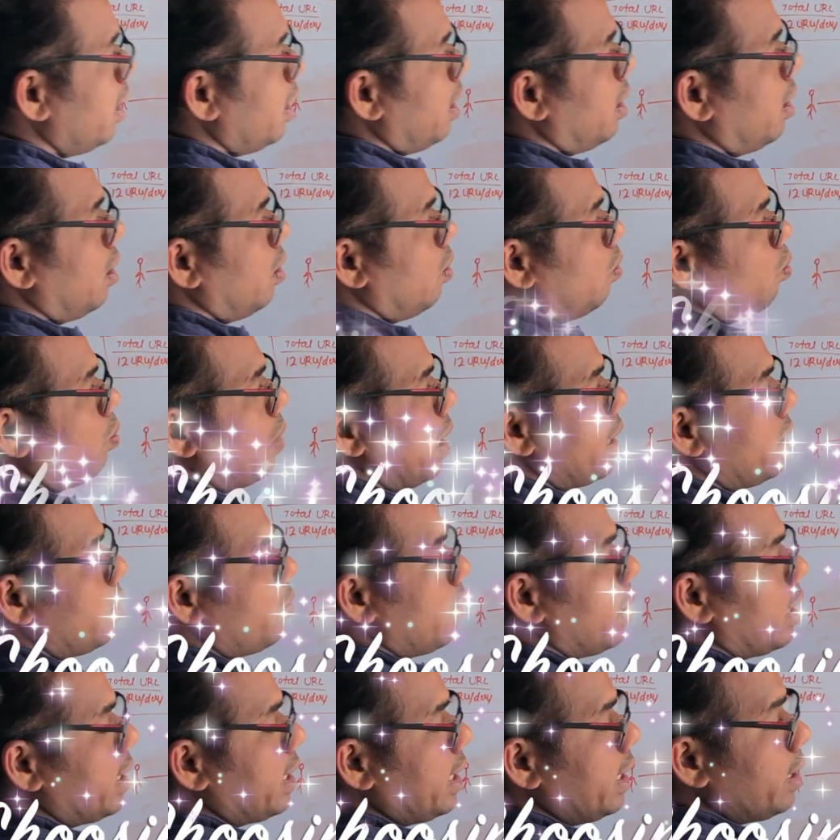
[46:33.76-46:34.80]
While we
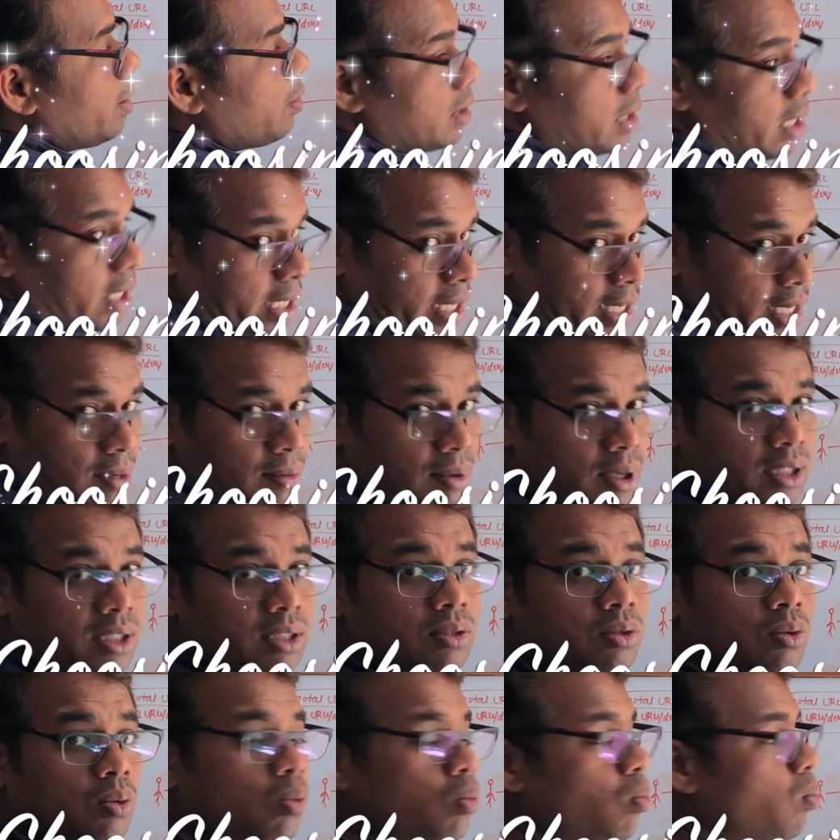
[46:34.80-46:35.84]
are dealing with the
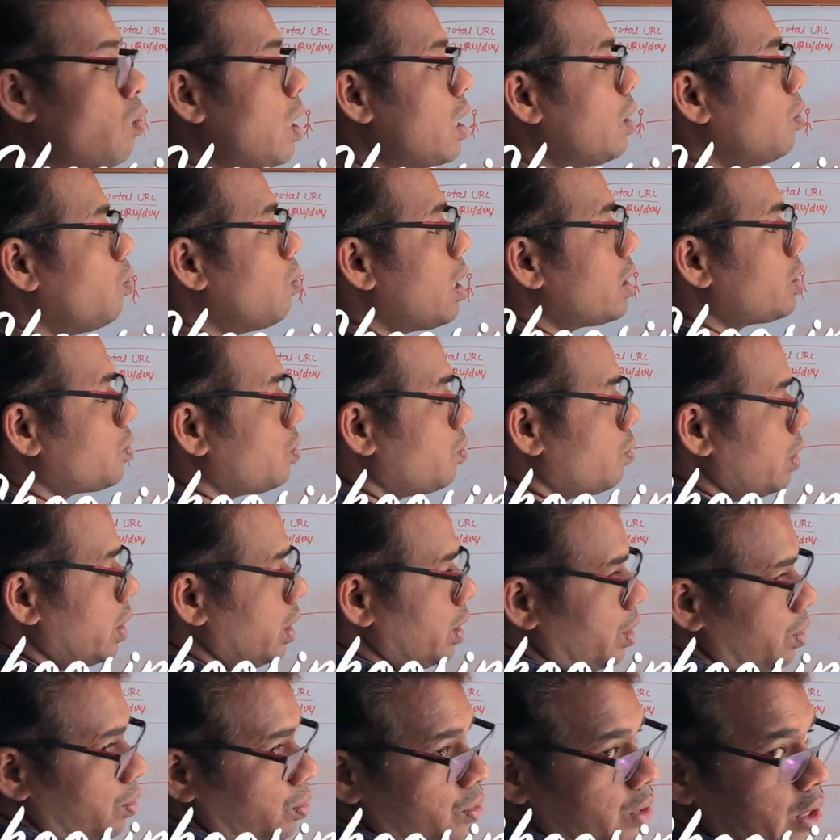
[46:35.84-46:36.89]
database, what should we
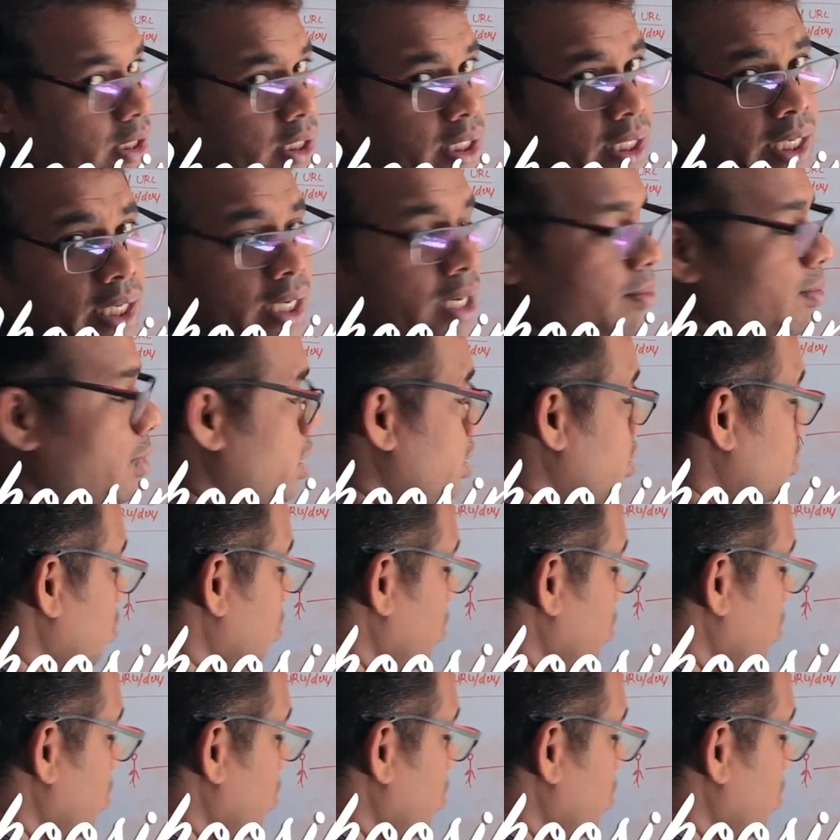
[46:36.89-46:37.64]
use as a database?